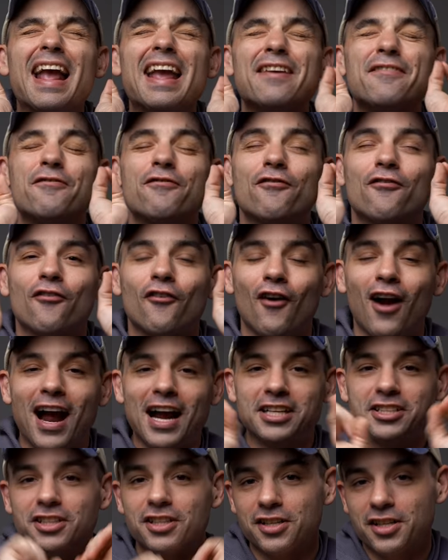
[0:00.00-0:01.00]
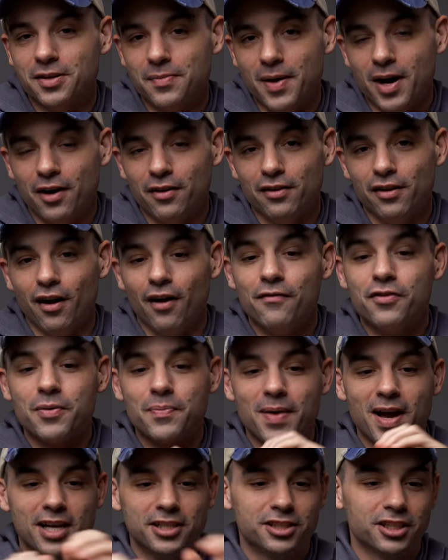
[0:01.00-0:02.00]
a fraction of the amount of the
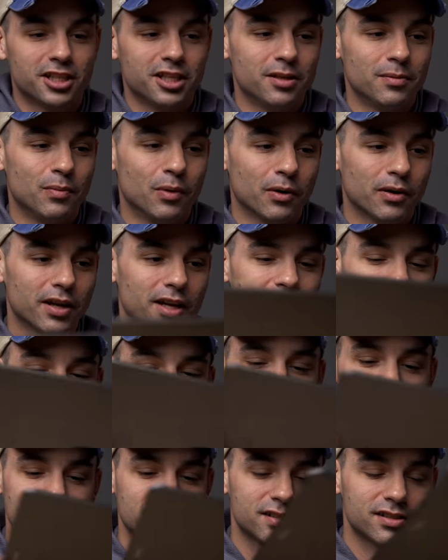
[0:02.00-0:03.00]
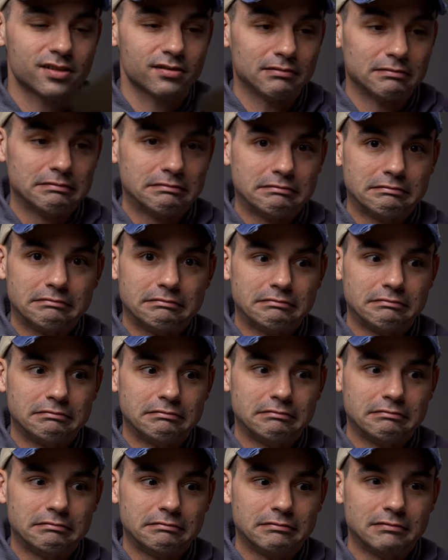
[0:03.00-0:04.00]
magic keyboard. And check this.
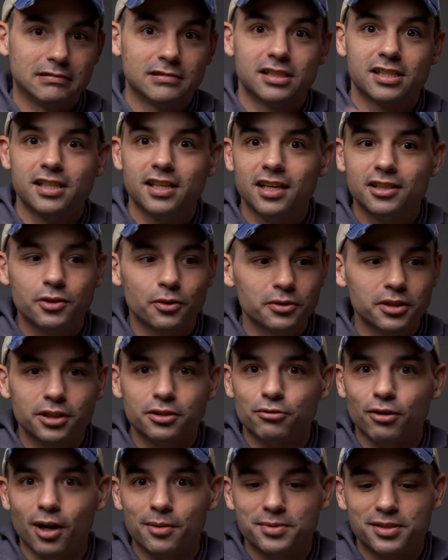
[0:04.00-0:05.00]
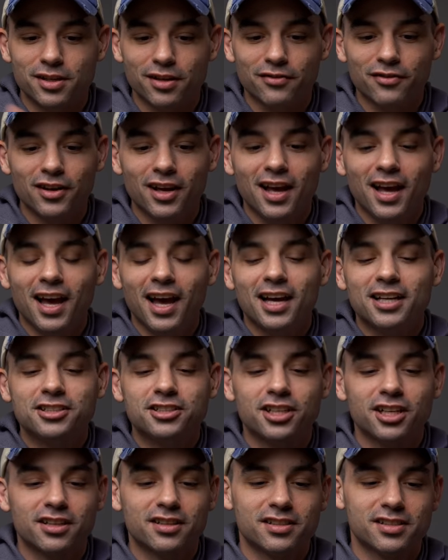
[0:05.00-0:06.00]
See, I told you I dropped stuff. And
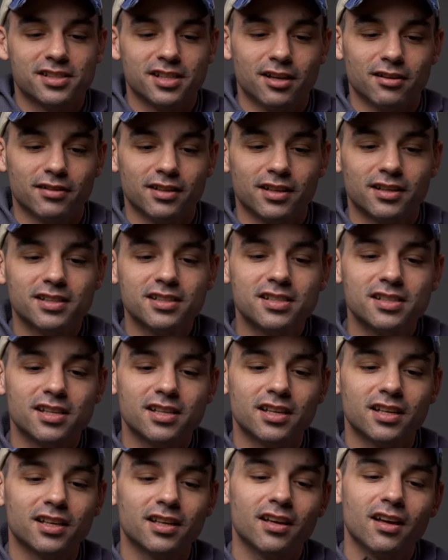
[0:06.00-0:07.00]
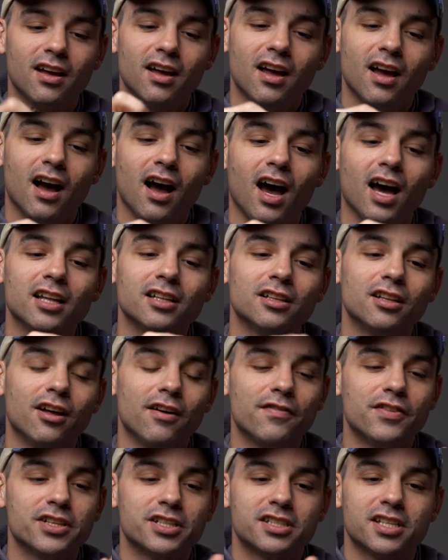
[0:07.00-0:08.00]
check this out. Like this thing I
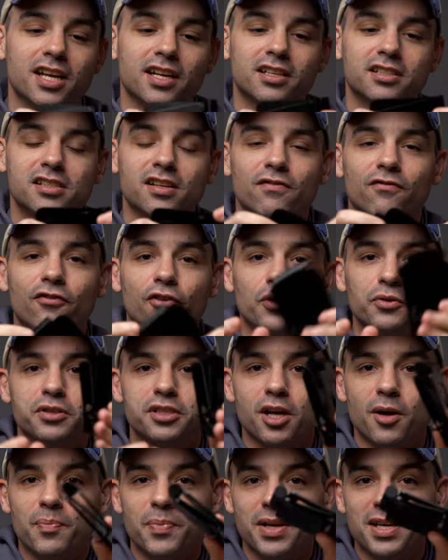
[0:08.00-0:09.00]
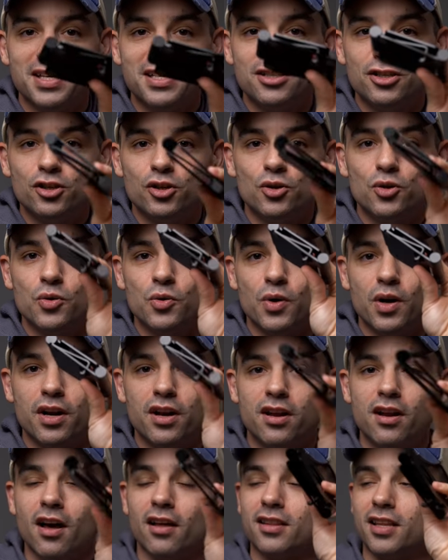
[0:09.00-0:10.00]
love this stand because it folds up into
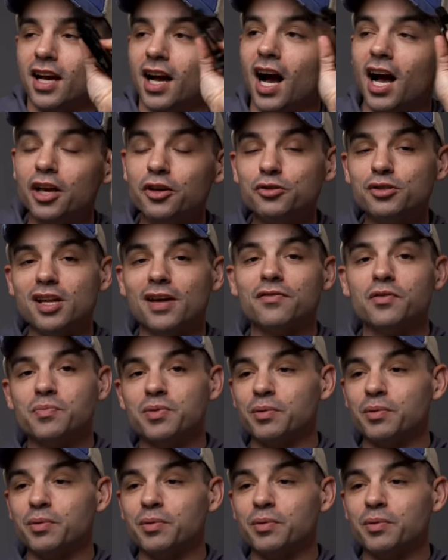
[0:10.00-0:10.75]
nothing. I used to have a